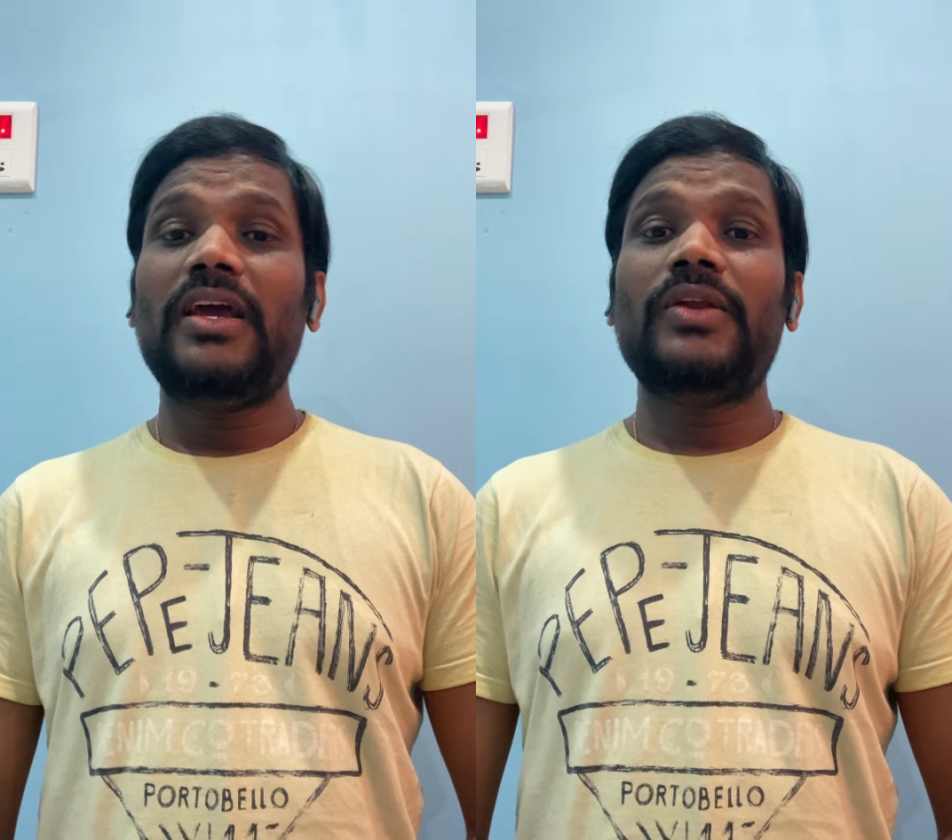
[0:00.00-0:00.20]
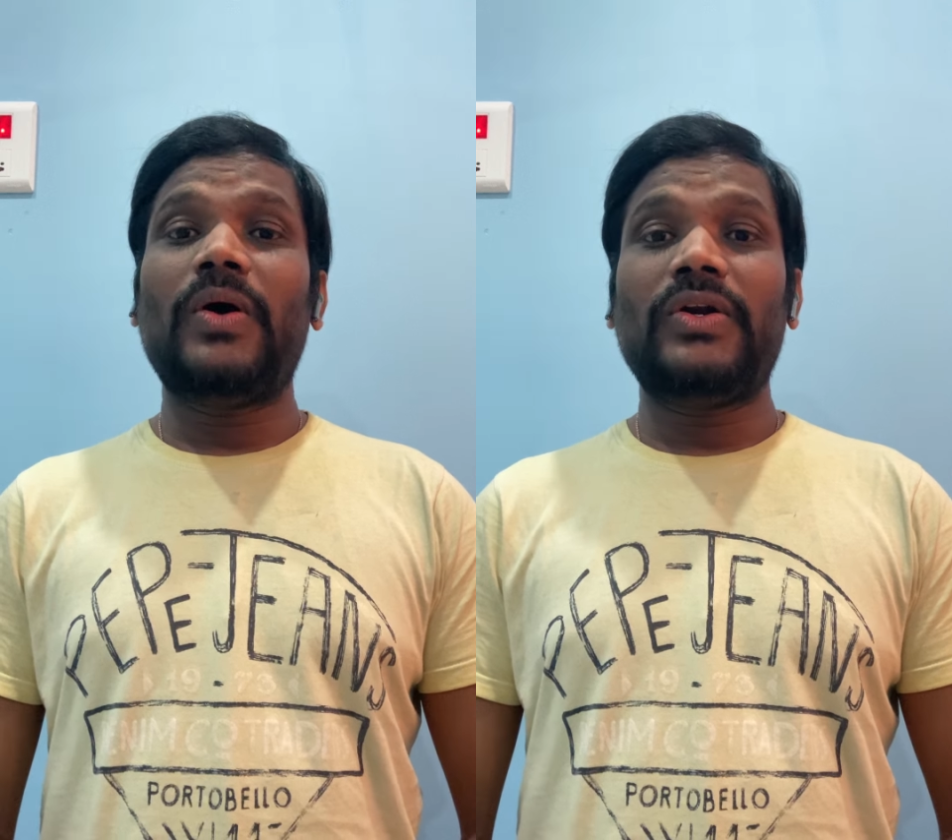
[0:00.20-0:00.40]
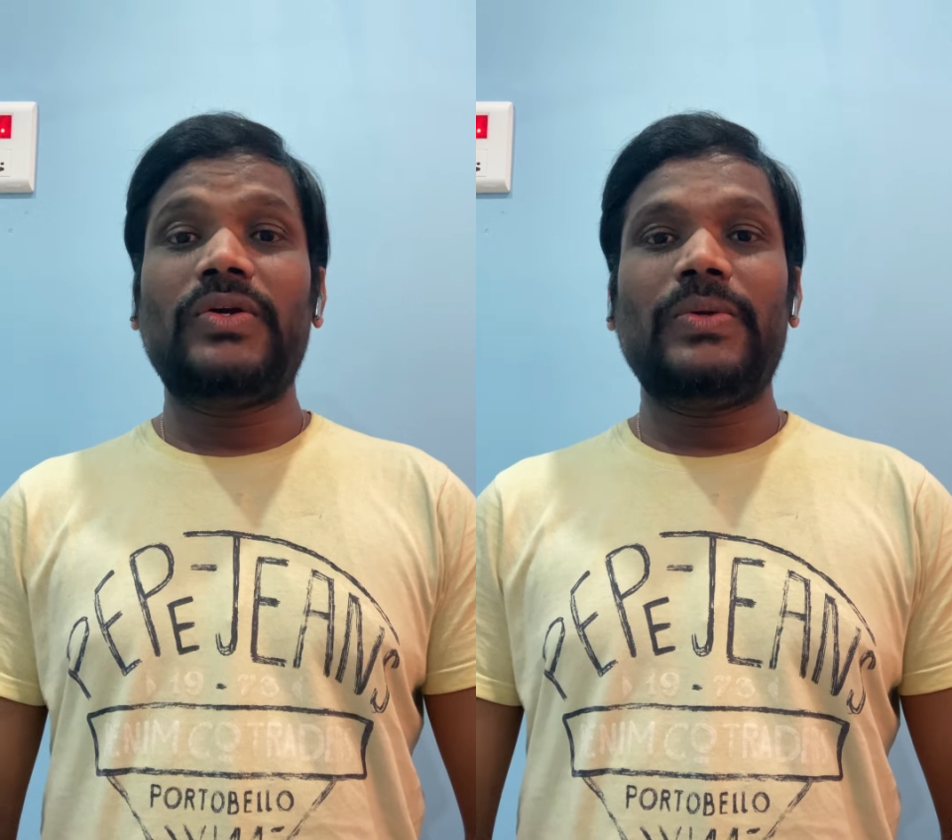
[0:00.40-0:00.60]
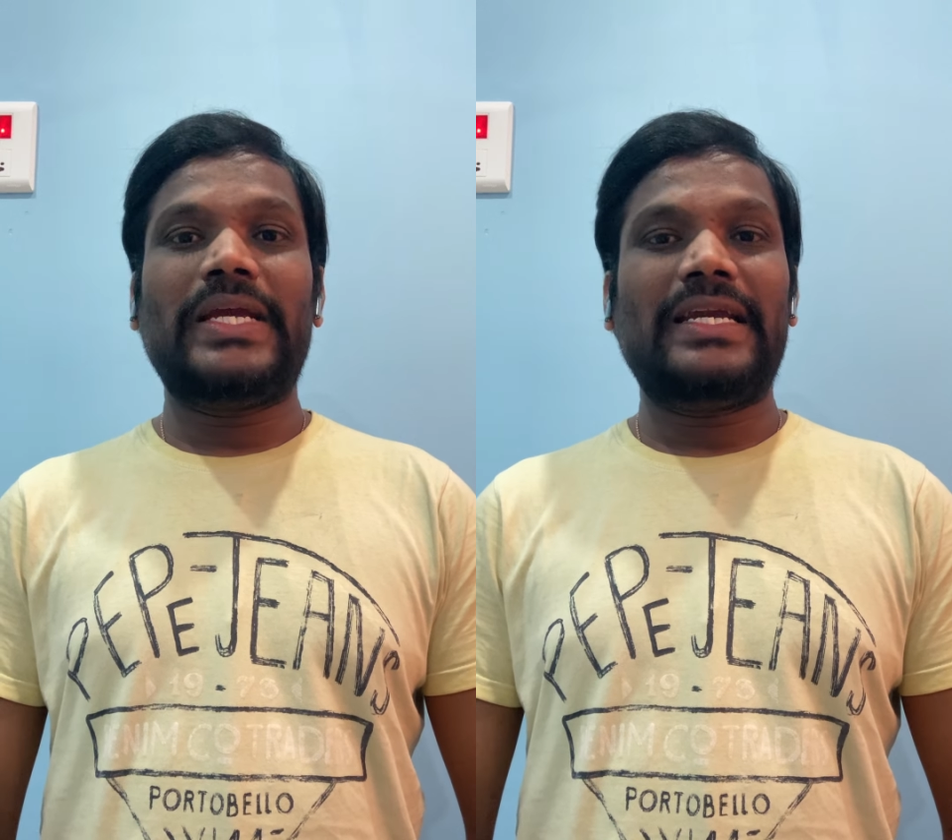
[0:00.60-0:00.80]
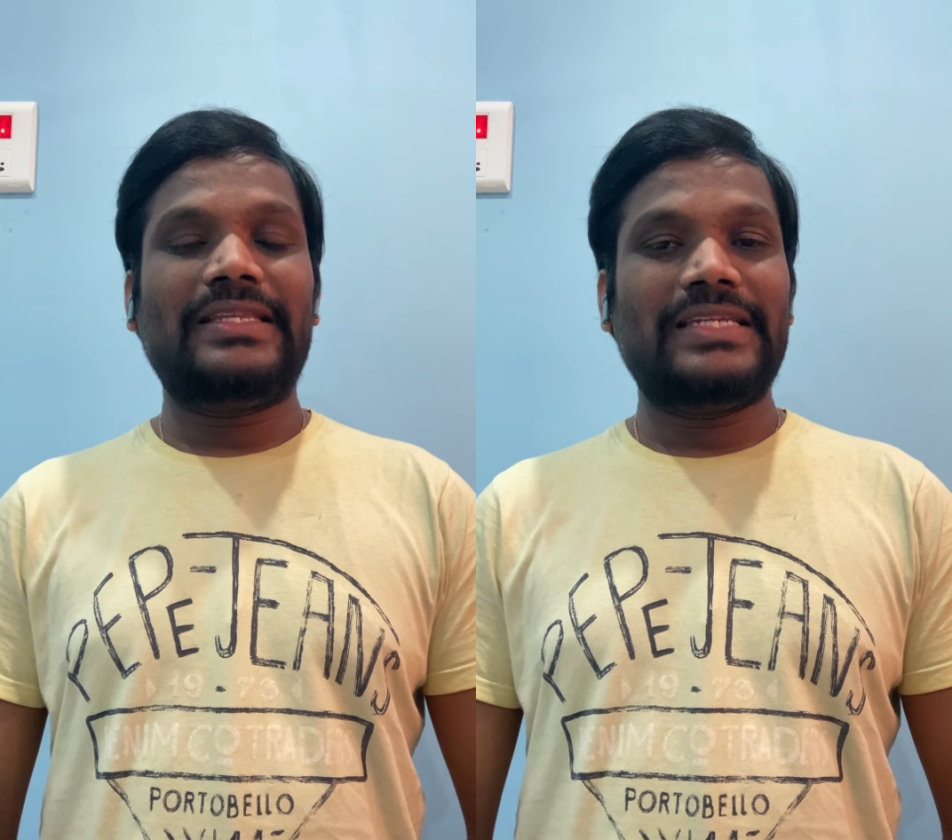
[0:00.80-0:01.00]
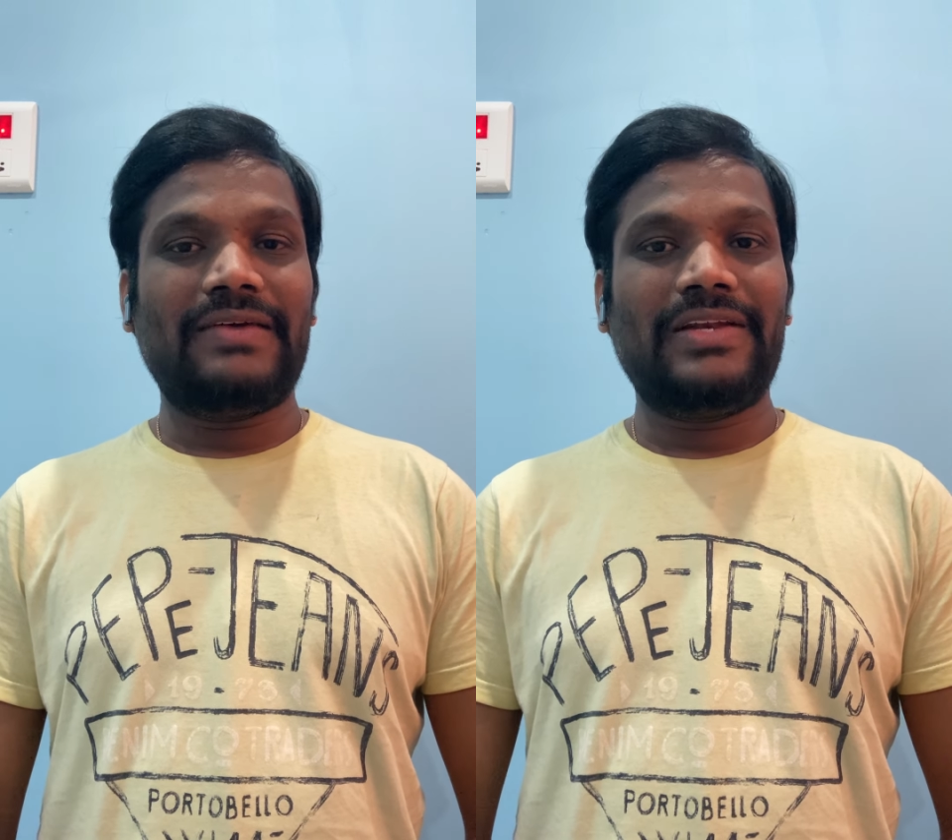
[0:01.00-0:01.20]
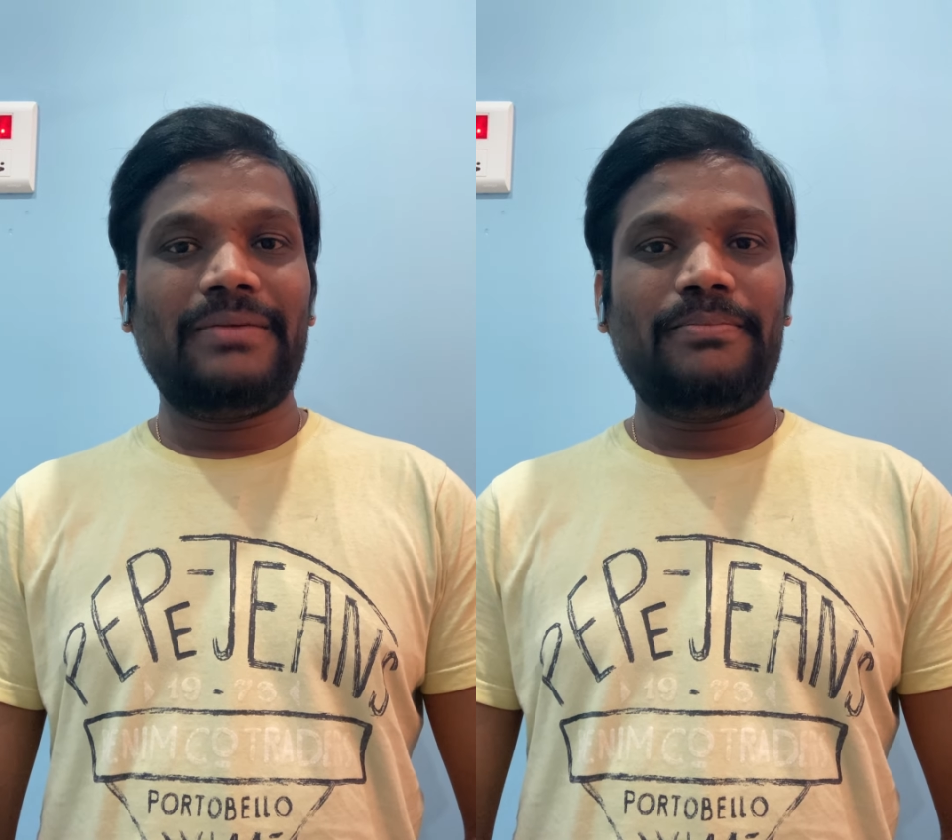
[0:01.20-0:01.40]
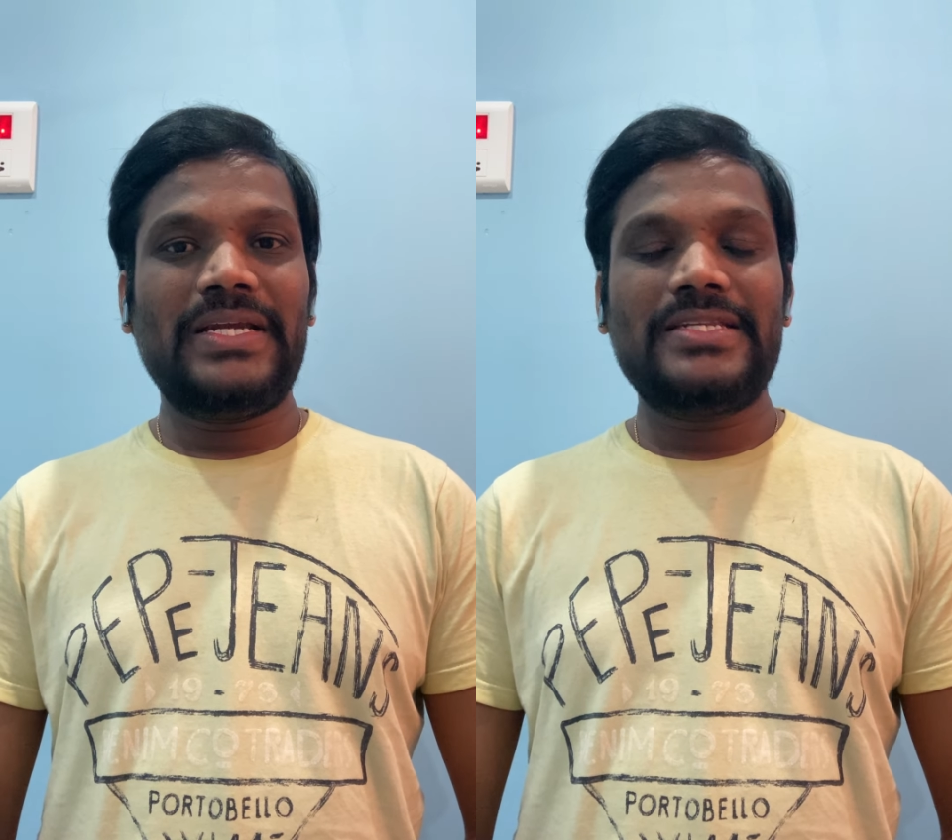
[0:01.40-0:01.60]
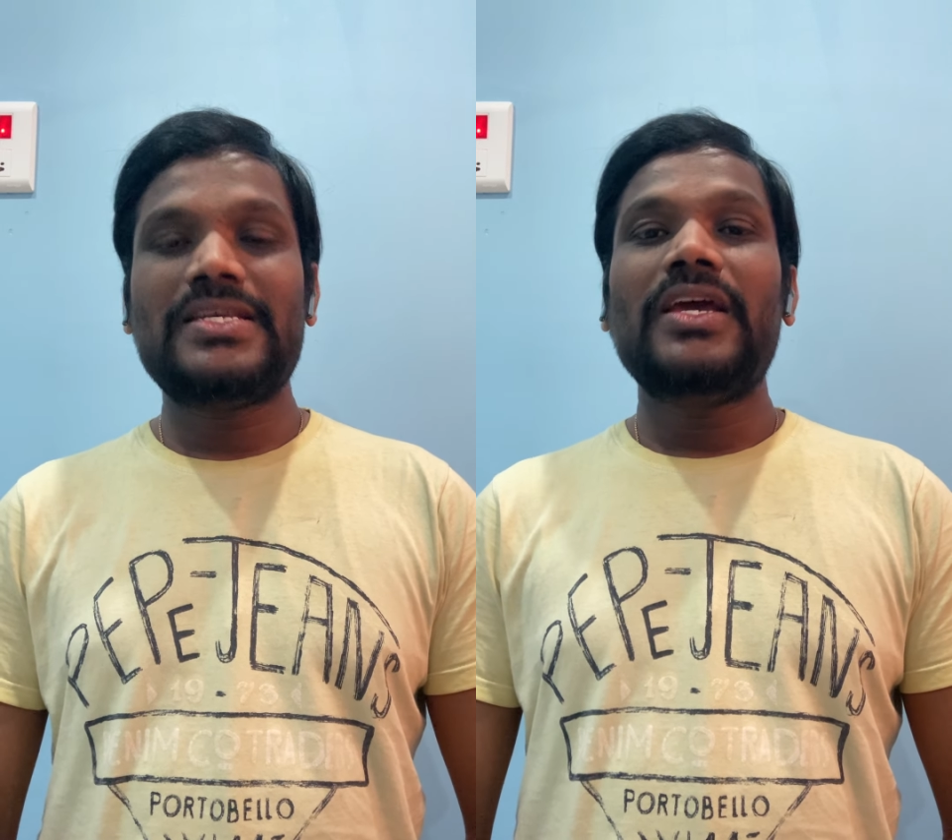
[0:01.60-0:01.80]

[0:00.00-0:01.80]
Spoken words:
in order to get the developments,